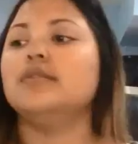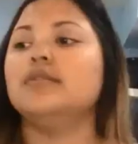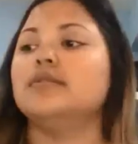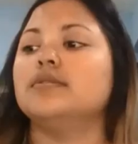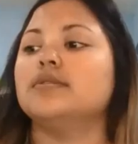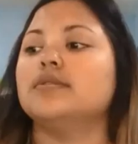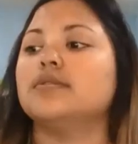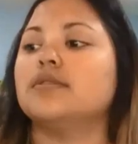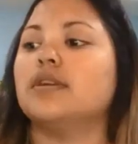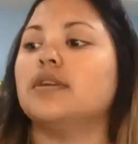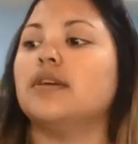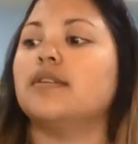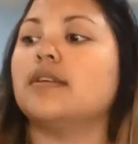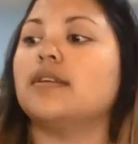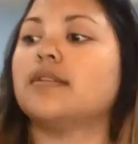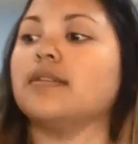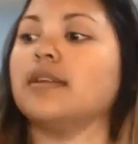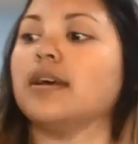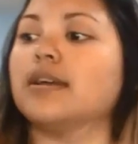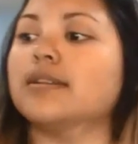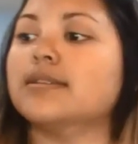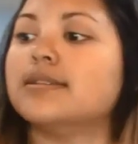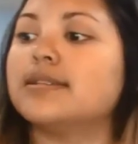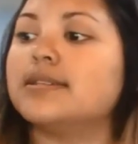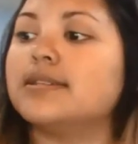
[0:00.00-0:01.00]
So now that
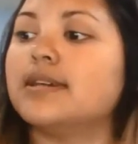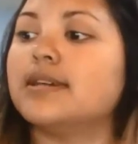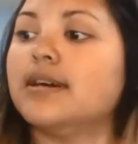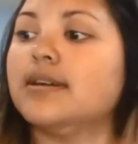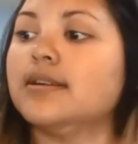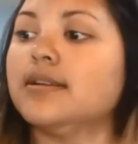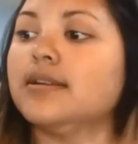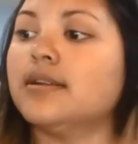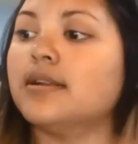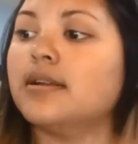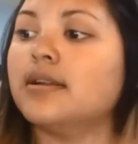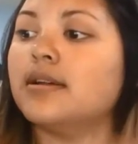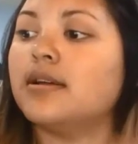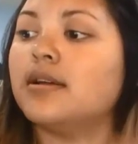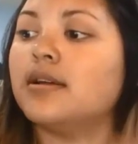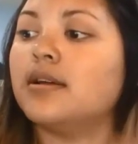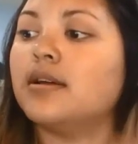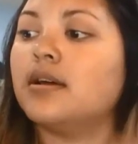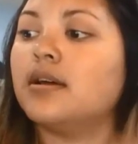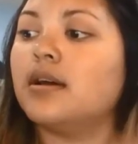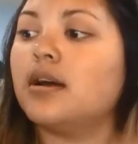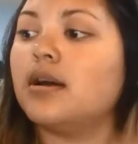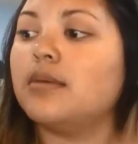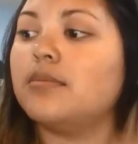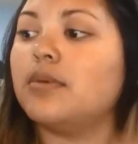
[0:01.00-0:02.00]
that's done,
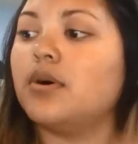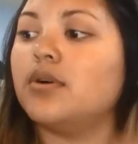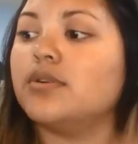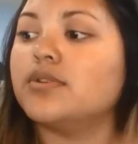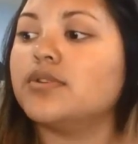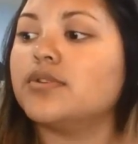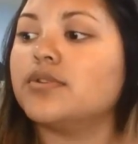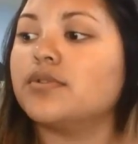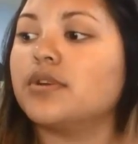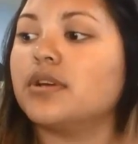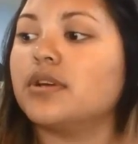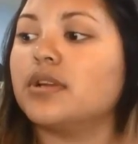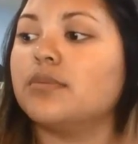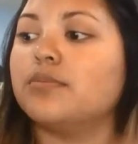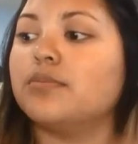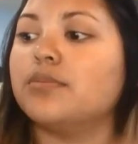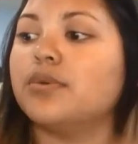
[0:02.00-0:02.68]
I'm also gonna